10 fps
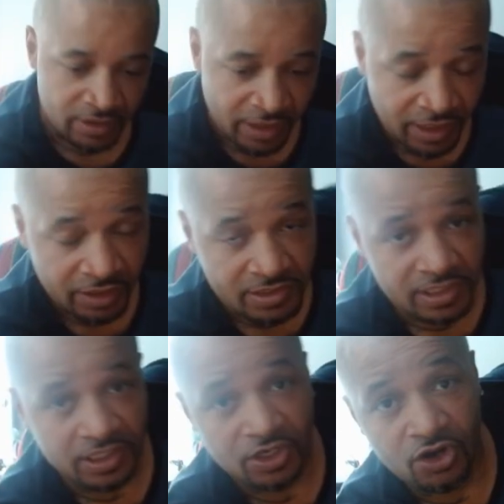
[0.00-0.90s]
Like I have
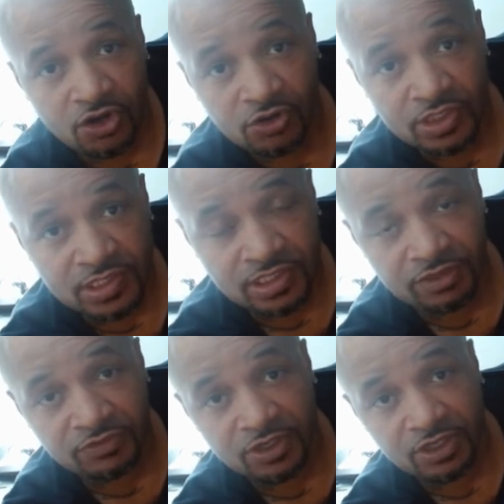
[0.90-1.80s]
seen all this
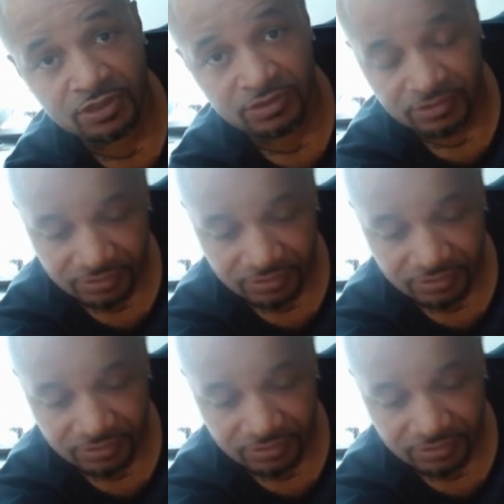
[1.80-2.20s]
stuff, y'all.